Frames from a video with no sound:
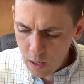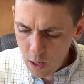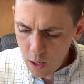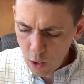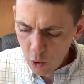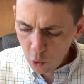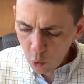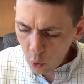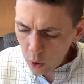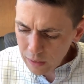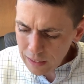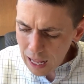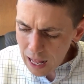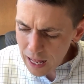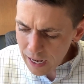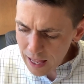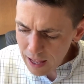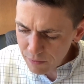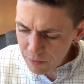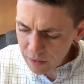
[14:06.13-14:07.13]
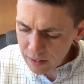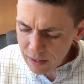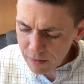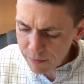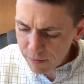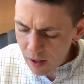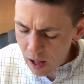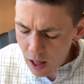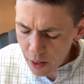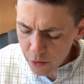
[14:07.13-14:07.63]
Lord God, Heavenly
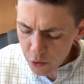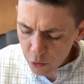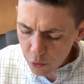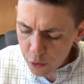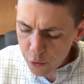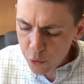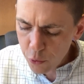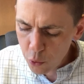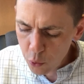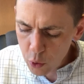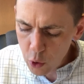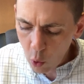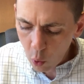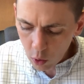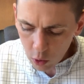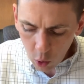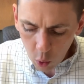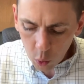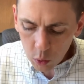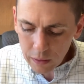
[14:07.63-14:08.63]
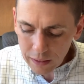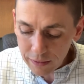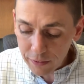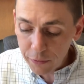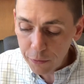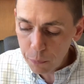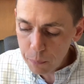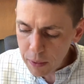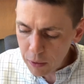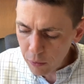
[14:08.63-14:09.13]
Father, through your Holy
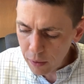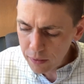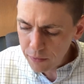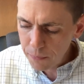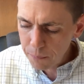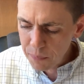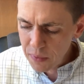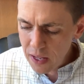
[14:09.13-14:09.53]
Spirit,